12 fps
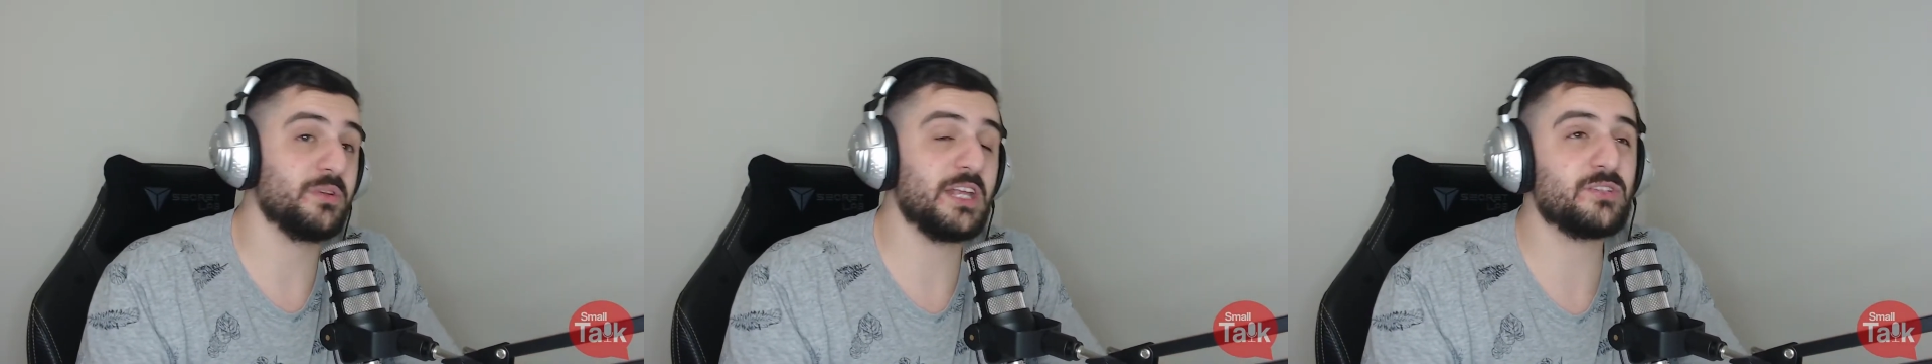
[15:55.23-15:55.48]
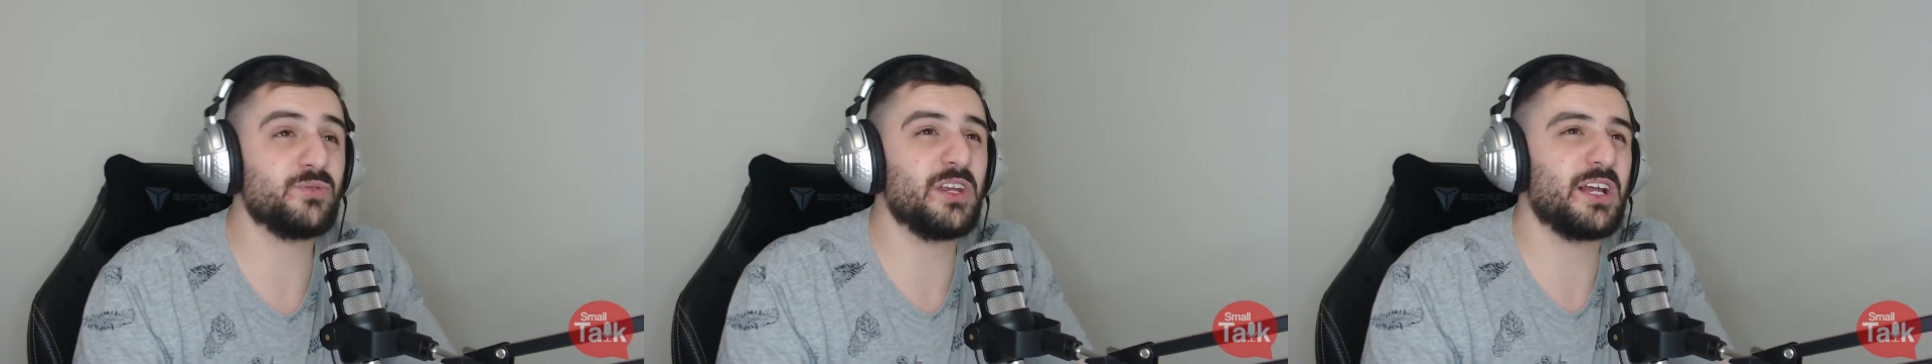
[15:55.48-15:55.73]

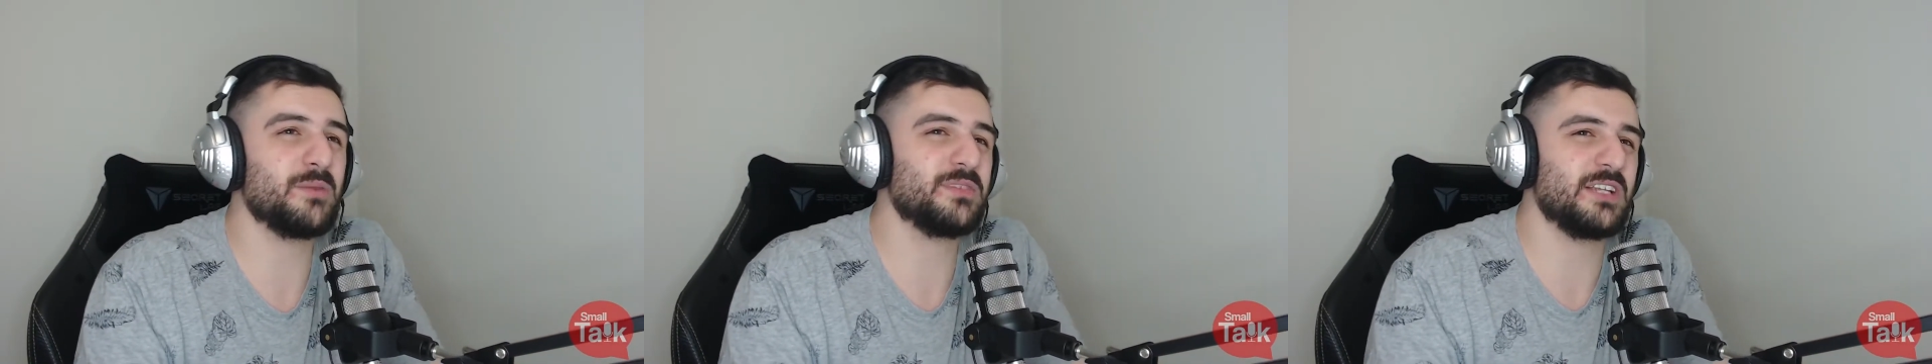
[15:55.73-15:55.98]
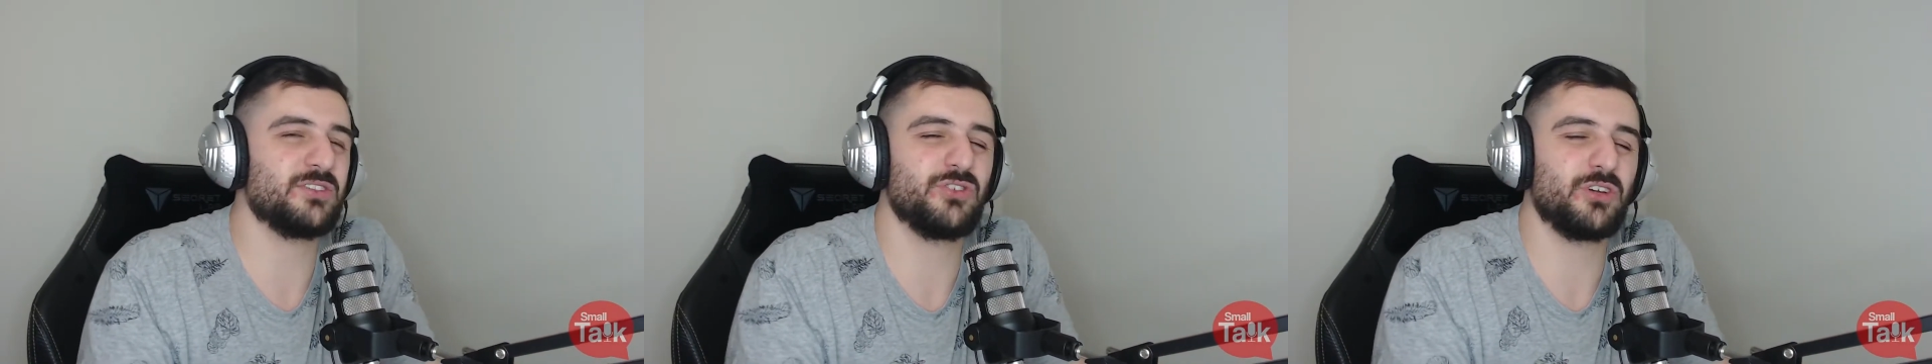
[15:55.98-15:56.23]
That's when it comes
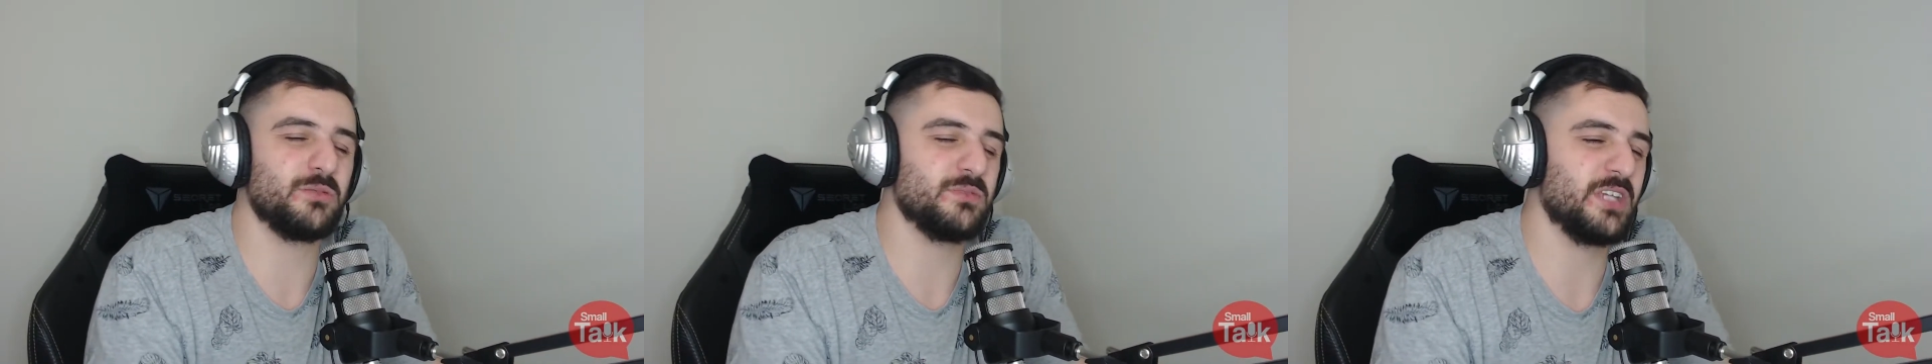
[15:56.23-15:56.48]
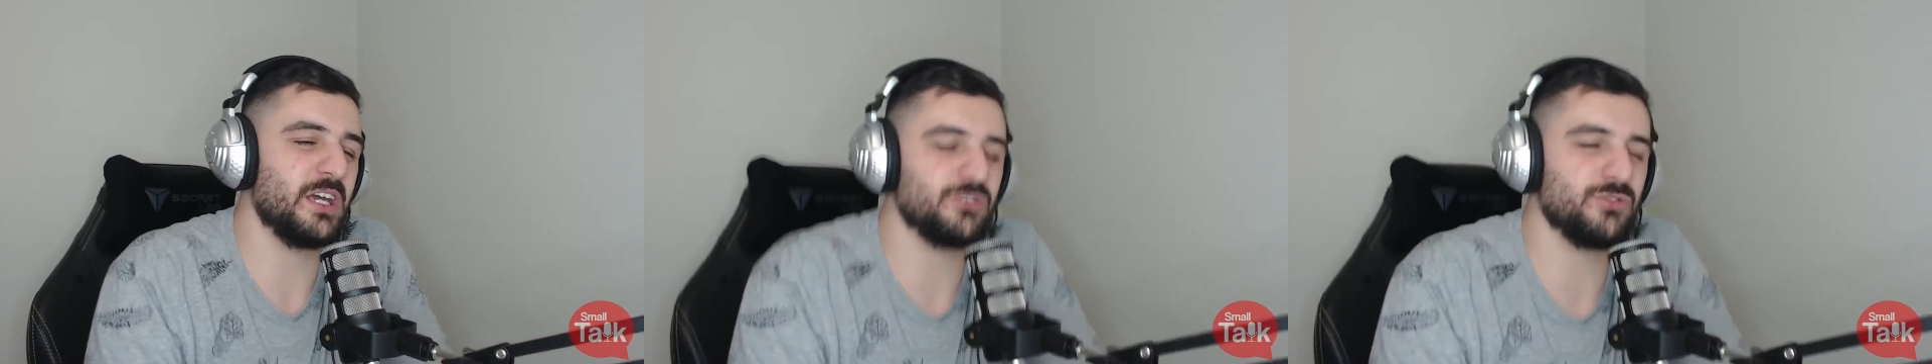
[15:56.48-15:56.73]
down to
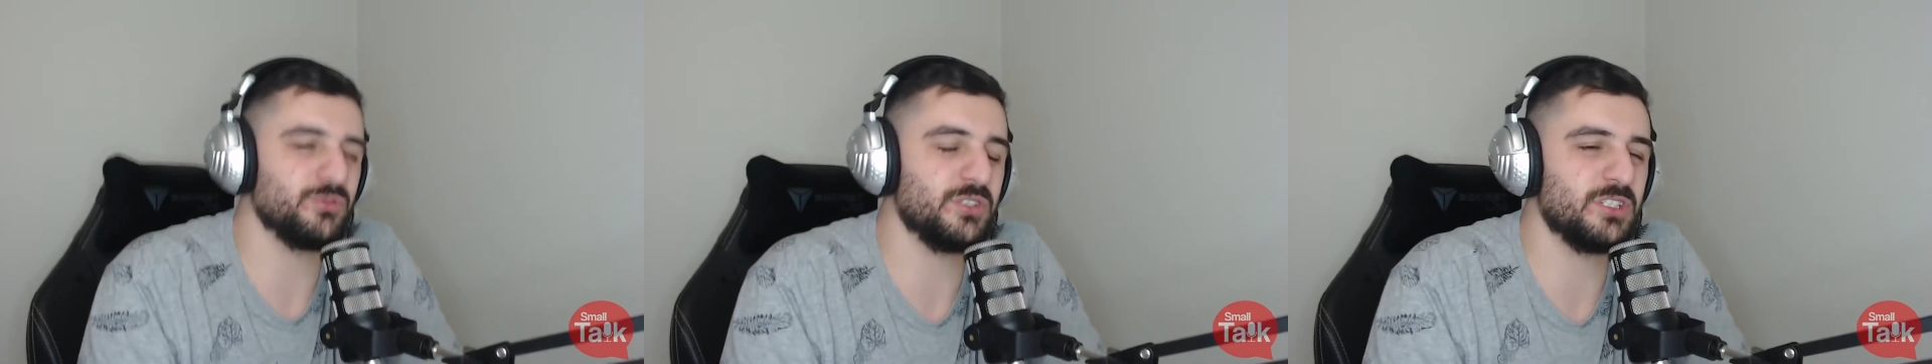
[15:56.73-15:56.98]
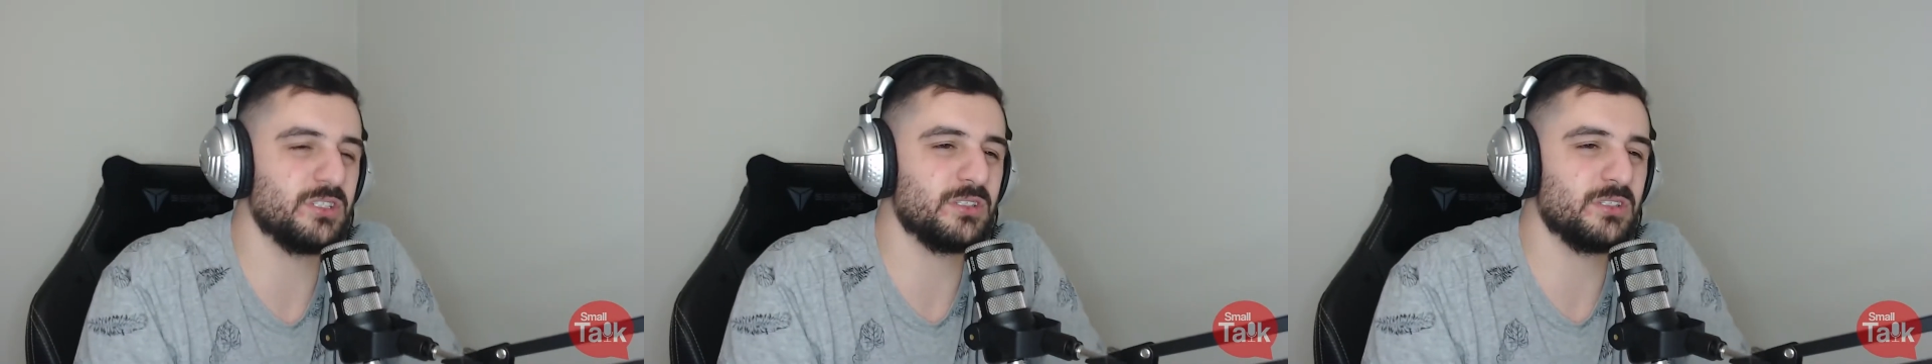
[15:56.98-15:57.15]
circumstantial, which is...